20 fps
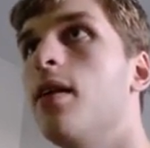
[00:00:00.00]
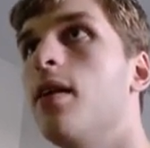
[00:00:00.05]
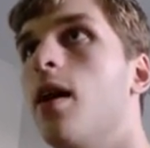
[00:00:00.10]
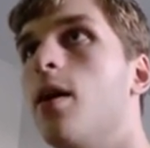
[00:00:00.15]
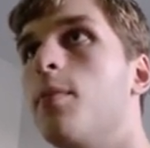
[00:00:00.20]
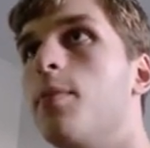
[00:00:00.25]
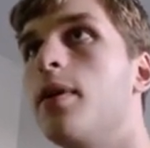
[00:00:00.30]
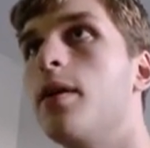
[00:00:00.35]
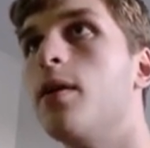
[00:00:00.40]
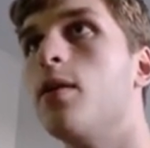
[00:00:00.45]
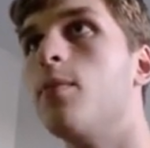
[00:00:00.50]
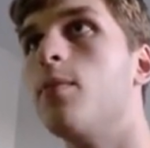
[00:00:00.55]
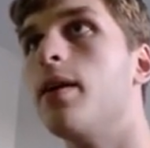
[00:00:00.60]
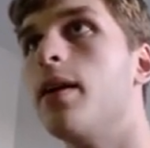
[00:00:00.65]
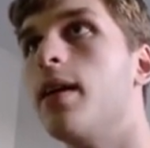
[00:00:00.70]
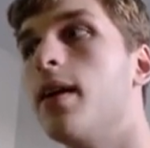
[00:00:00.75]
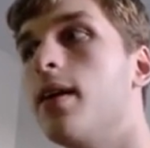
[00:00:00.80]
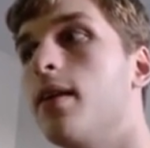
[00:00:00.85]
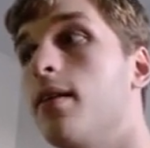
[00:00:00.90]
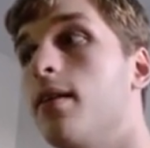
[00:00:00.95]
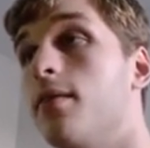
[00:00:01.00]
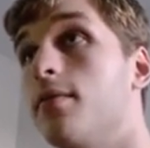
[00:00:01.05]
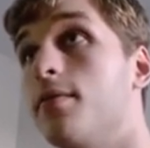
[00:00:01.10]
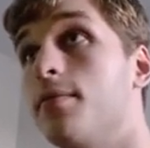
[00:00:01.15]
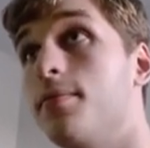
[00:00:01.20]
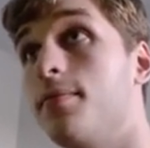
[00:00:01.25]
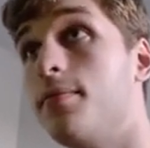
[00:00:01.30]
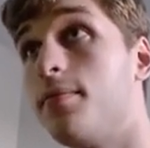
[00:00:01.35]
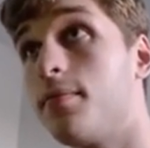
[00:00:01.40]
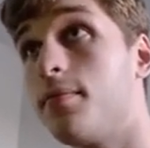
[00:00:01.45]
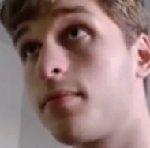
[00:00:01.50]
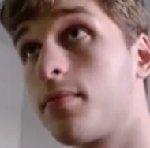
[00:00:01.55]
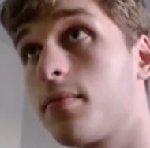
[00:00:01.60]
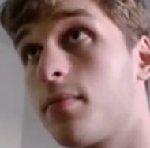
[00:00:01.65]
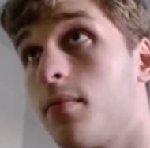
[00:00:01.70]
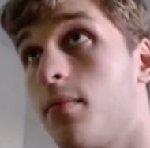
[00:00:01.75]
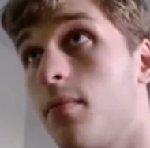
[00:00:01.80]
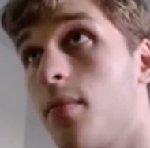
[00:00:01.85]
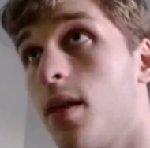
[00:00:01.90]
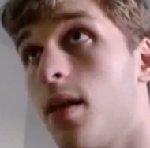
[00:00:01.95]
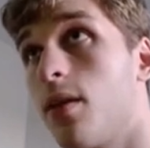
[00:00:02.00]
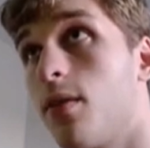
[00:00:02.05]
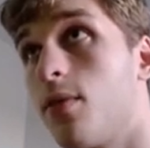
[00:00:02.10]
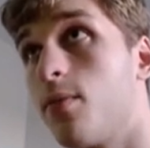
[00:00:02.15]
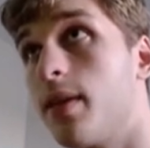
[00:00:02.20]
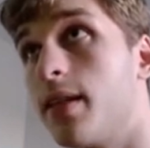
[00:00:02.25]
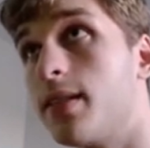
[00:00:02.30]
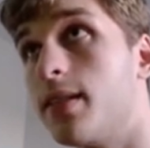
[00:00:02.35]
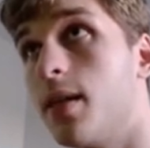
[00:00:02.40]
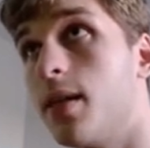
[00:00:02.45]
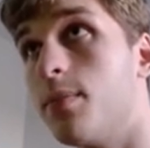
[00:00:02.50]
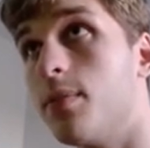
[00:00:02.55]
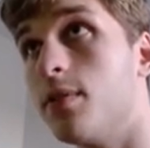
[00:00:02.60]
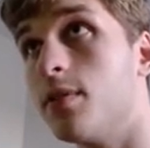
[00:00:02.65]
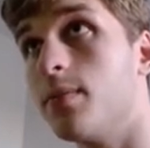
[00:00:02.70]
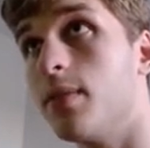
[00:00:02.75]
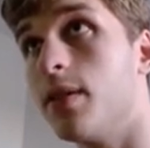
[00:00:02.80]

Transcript: up here we have three examples.